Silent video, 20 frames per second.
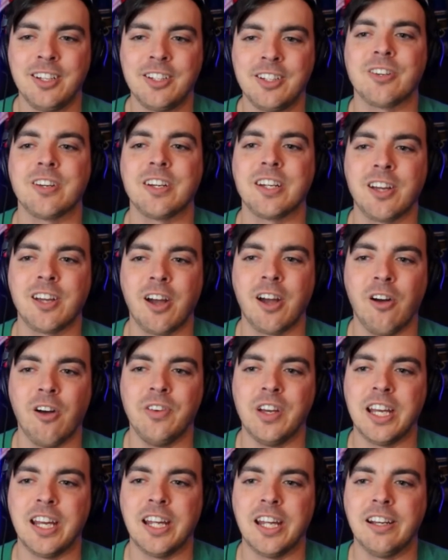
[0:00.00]
during
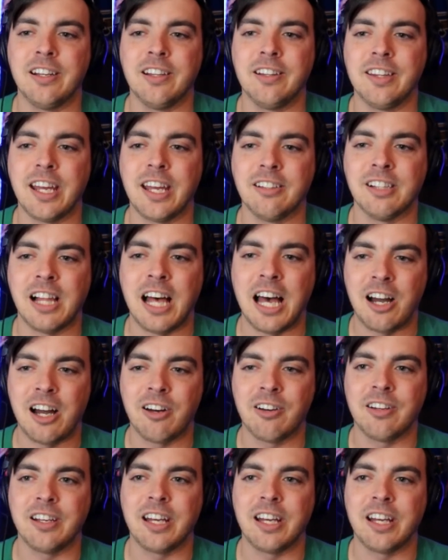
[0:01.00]
COVID they allowed